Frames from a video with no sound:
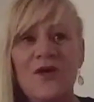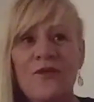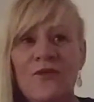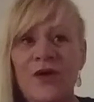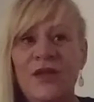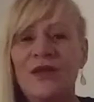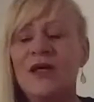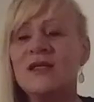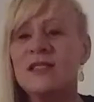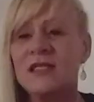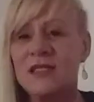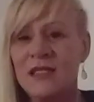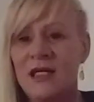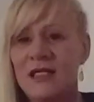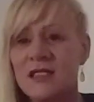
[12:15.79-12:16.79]
when they
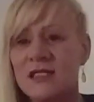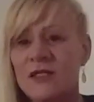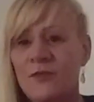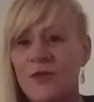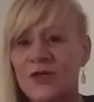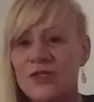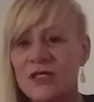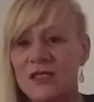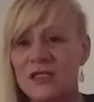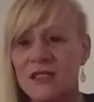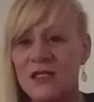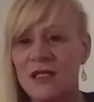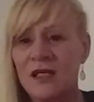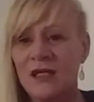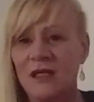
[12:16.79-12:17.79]
see someone
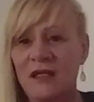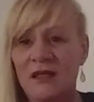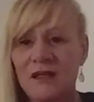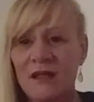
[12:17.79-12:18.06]
succeed,